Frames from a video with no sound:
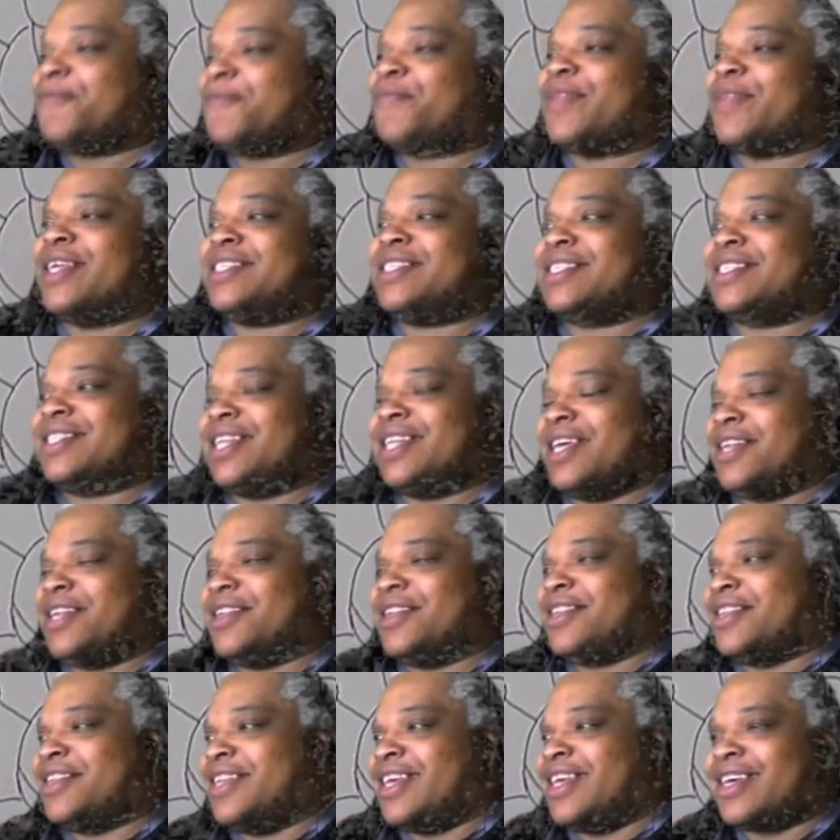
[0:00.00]
Is it
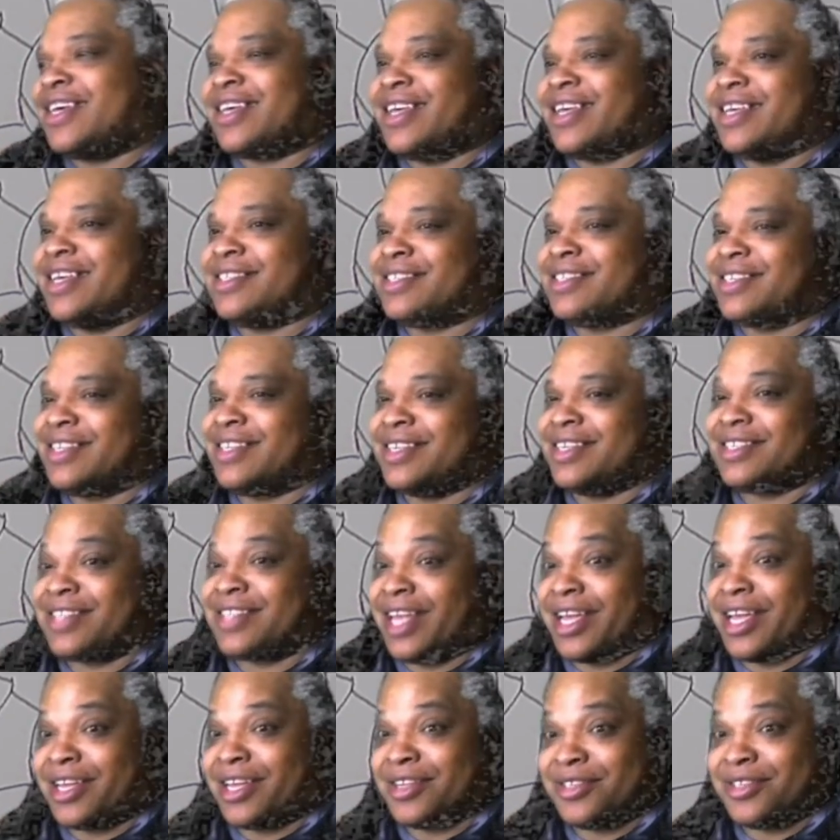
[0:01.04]
that Nick isn't is
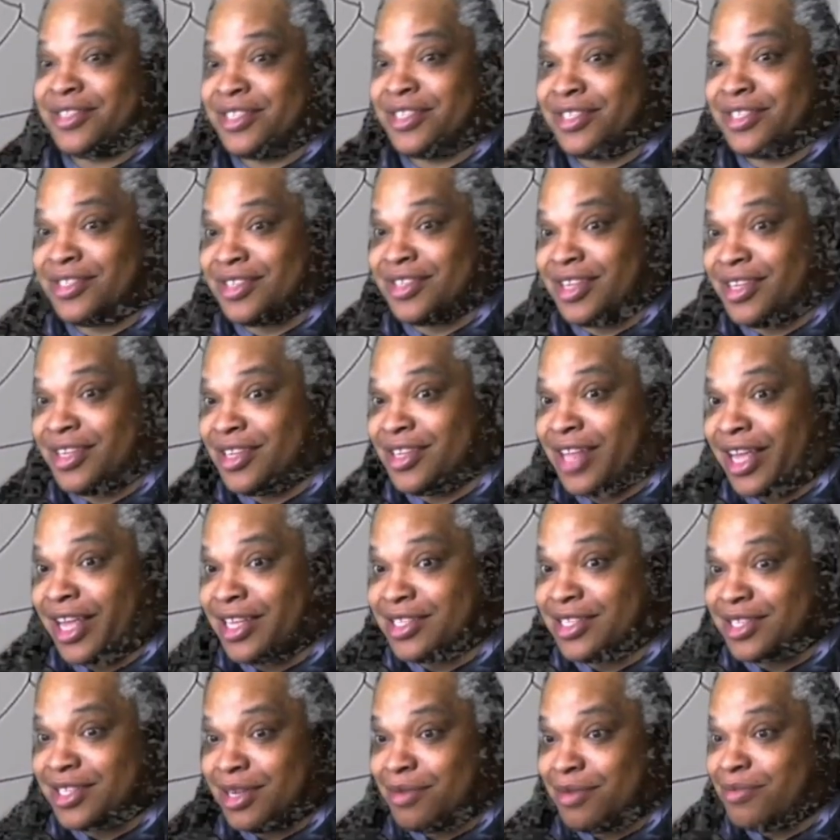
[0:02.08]
like just uh, like
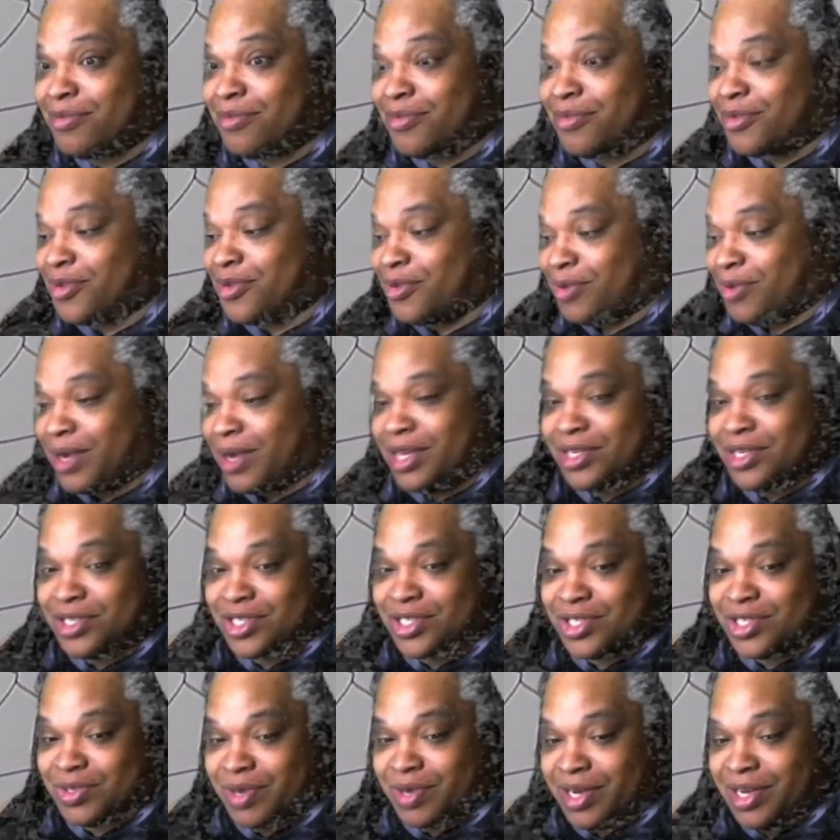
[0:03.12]
some great
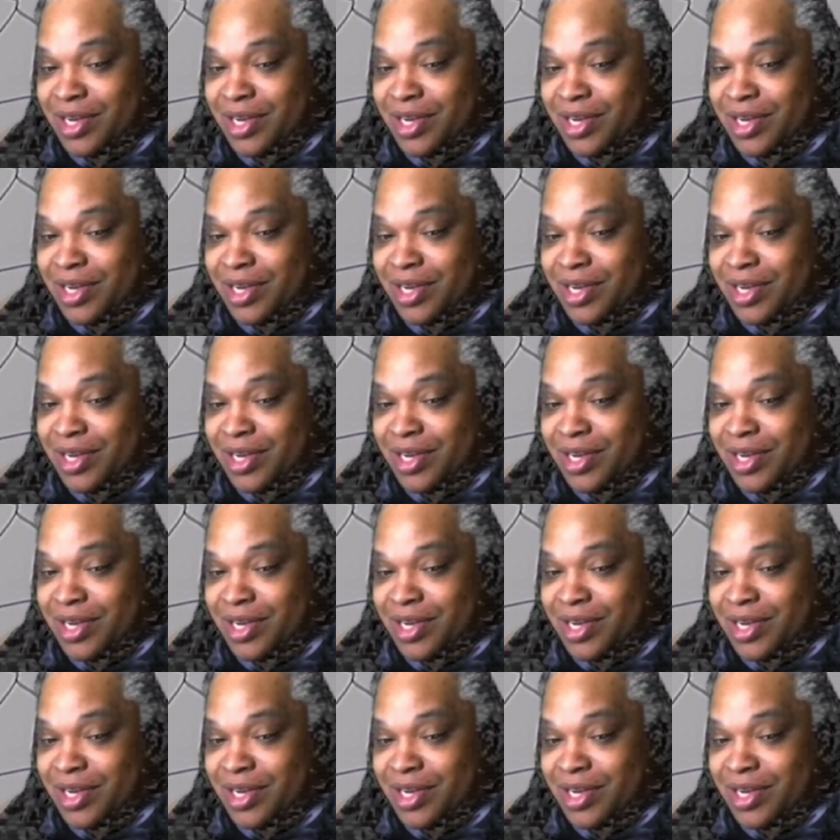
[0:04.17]
straight